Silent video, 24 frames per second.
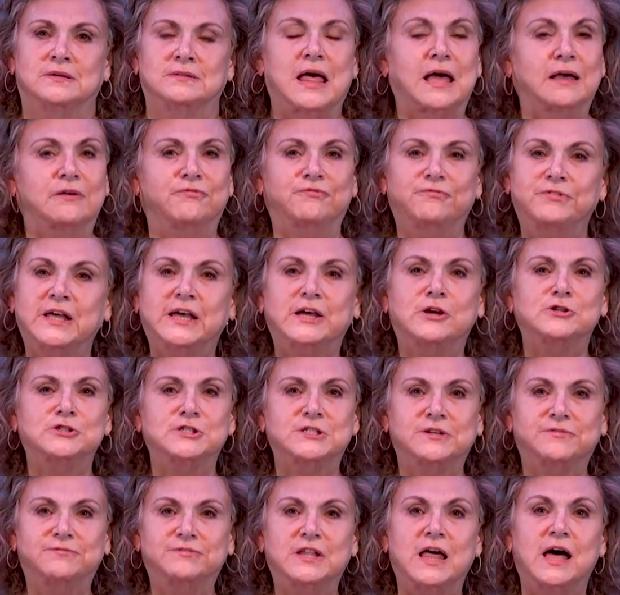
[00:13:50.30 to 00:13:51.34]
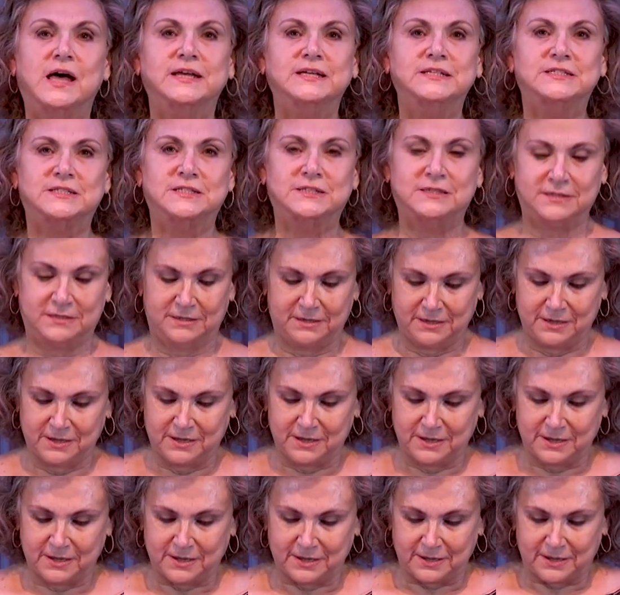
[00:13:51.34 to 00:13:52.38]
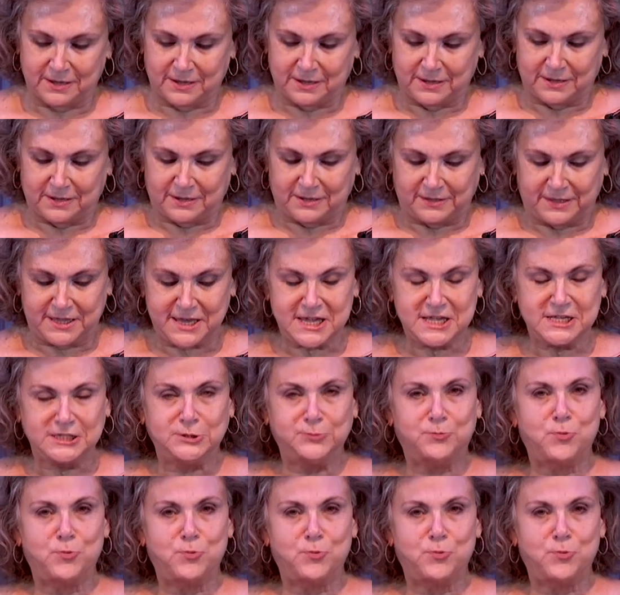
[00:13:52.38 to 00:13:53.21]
like flickers of light. These